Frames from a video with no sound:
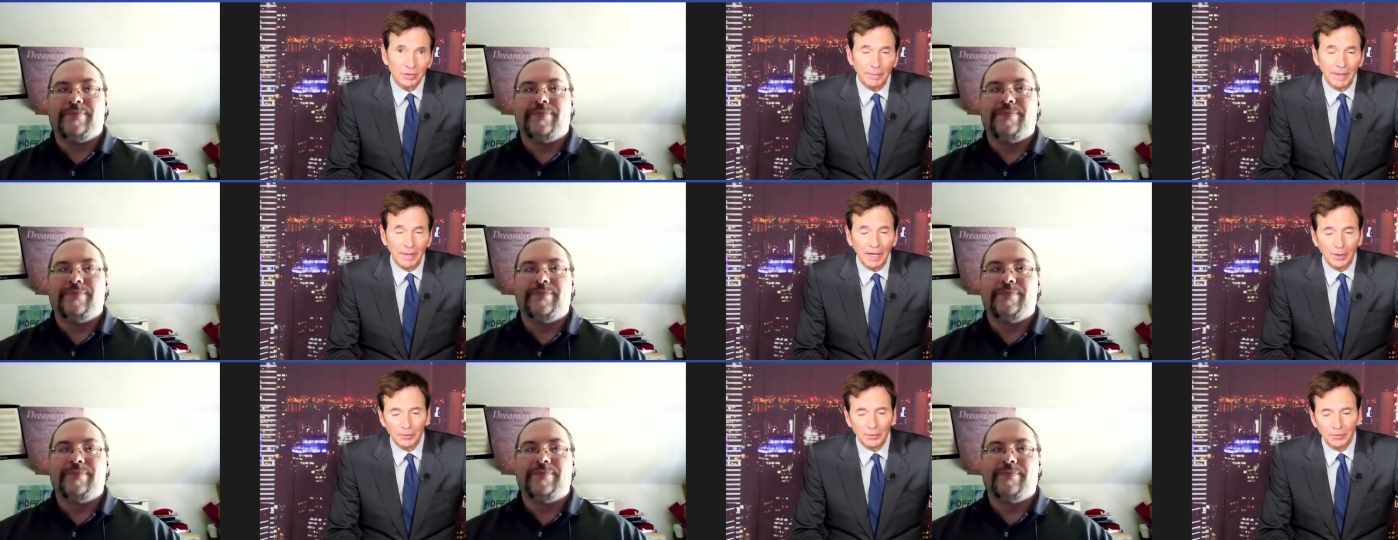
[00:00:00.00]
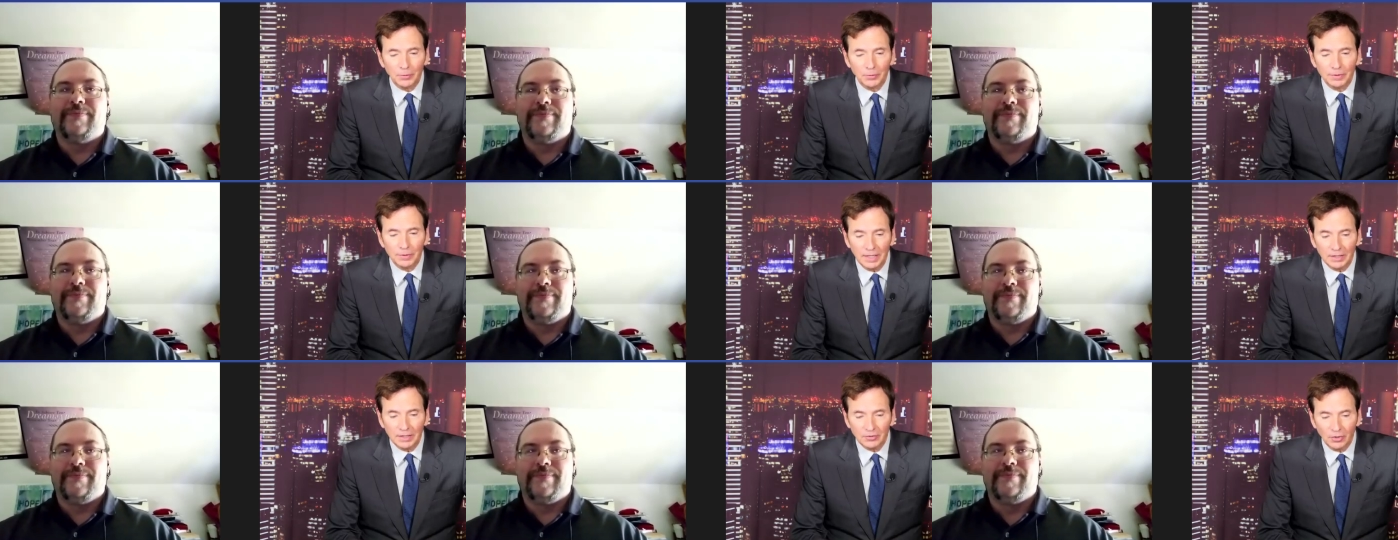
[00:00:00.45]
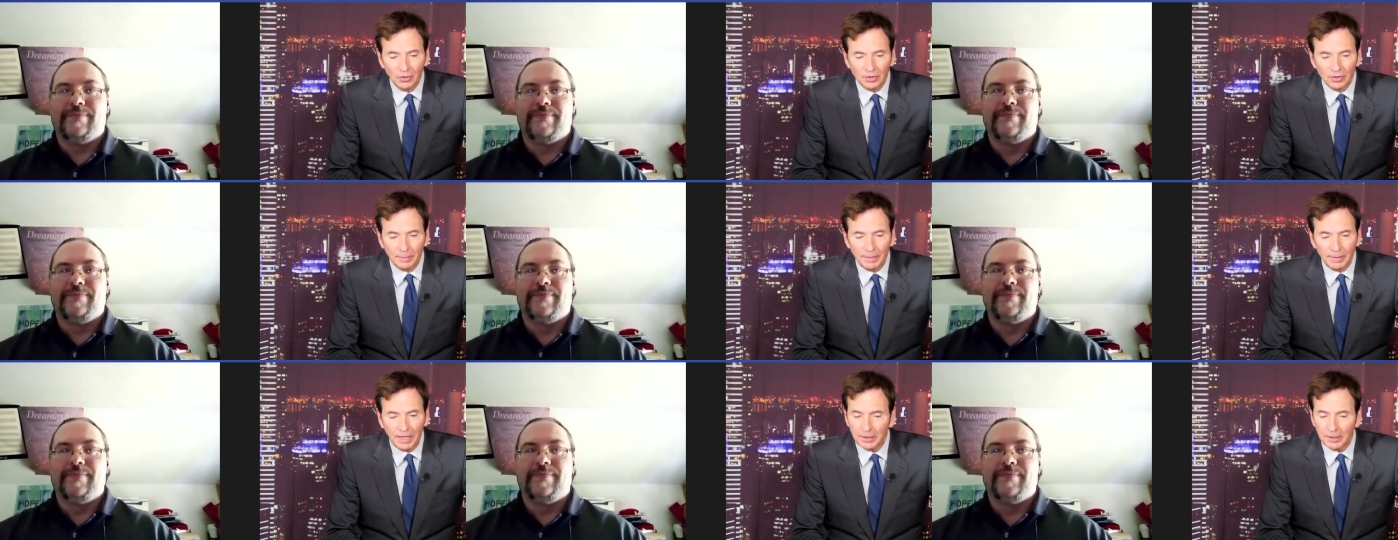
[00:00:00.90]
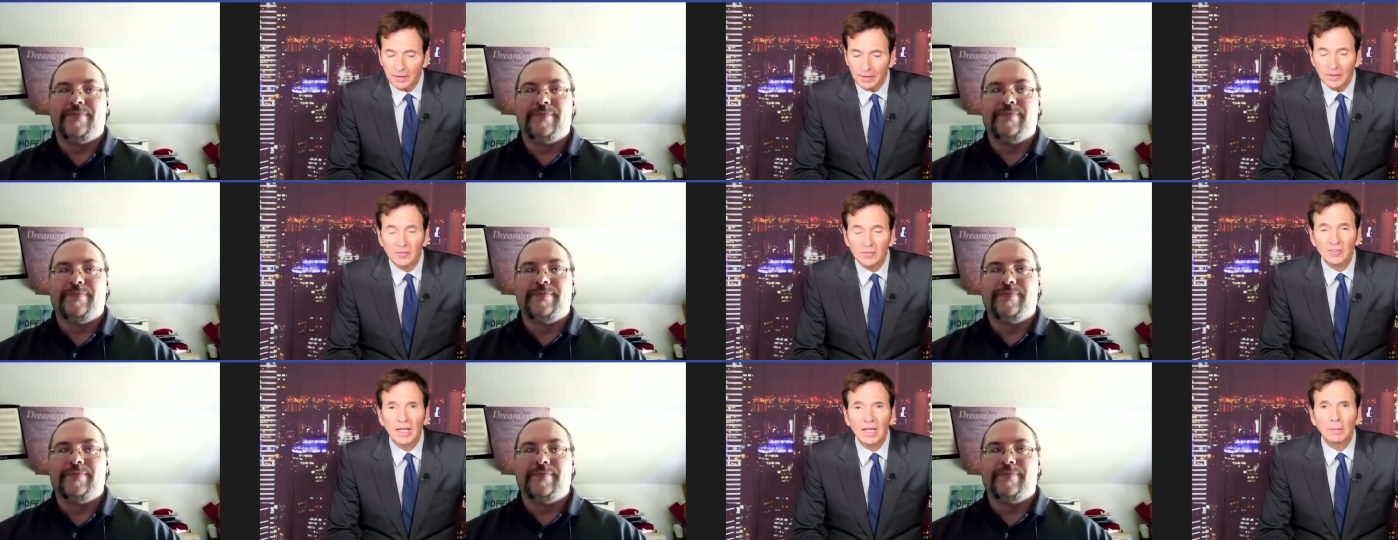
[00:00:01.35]
Speaker 1: about or not talked about in
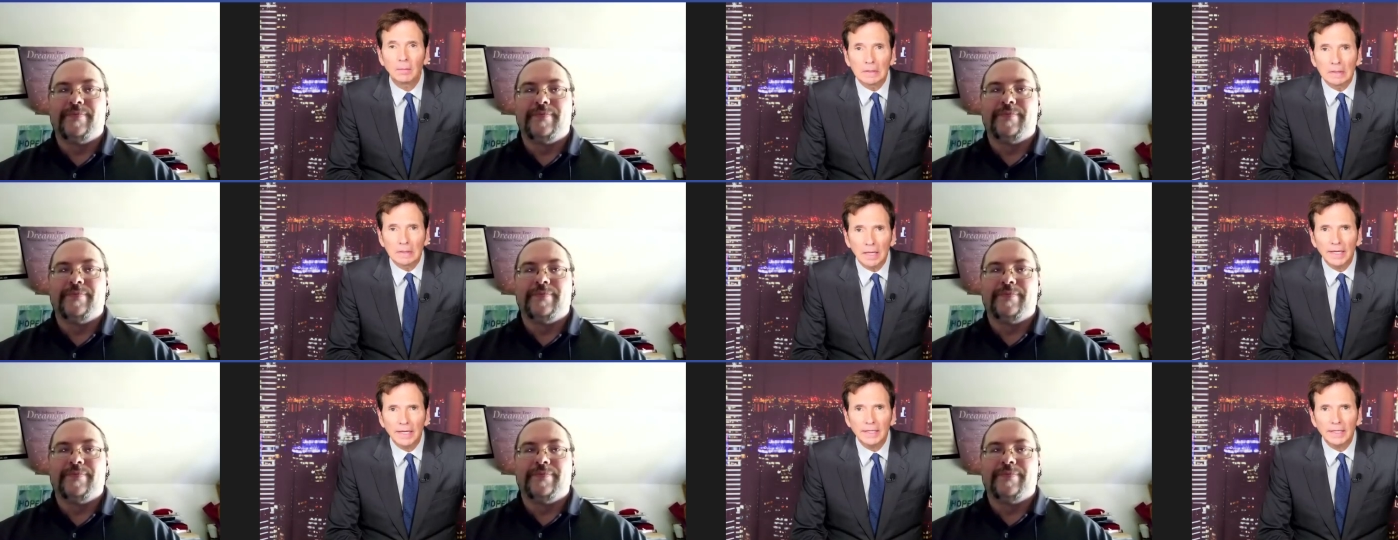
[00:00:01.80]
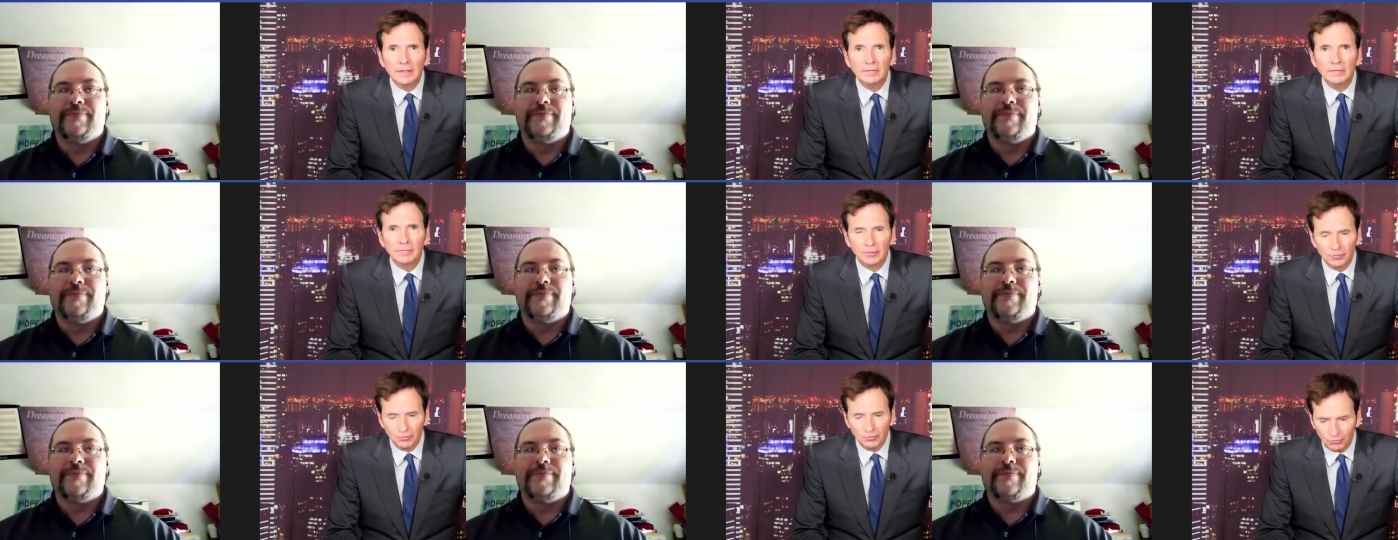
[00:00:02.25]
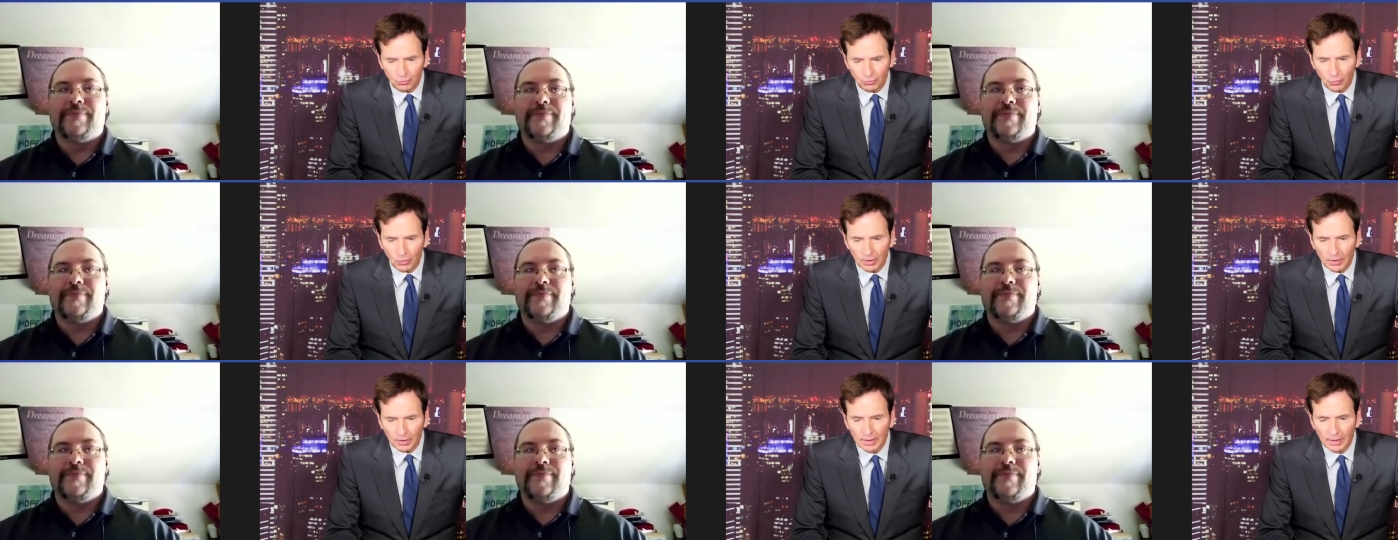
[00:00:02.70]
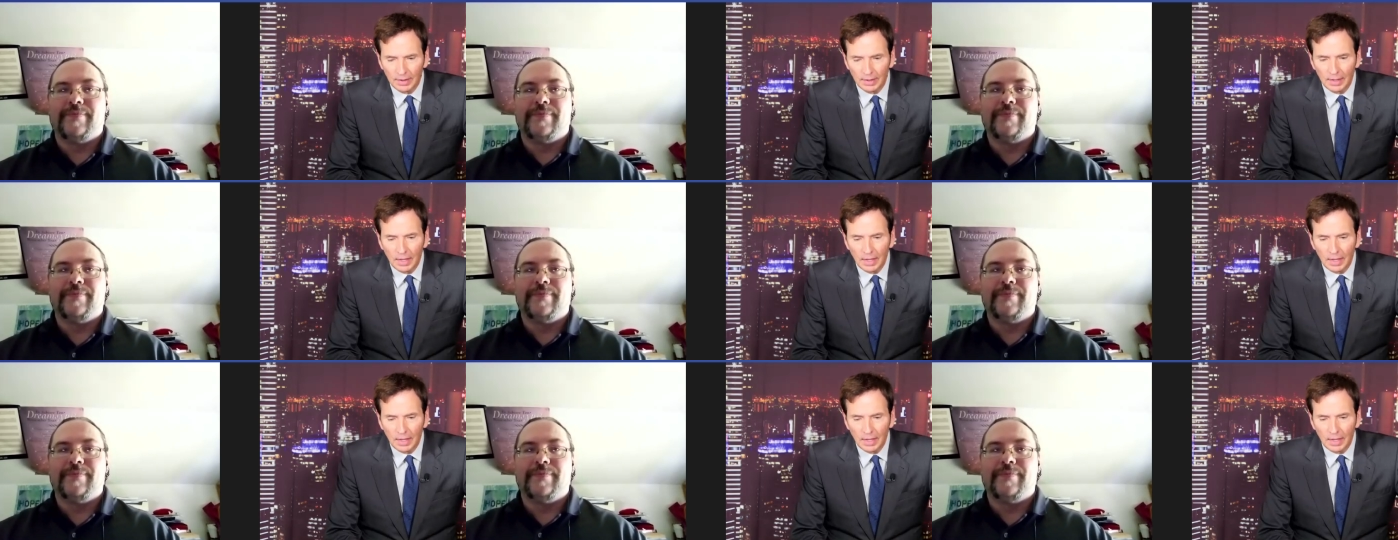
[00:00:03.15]
the same light, for sure.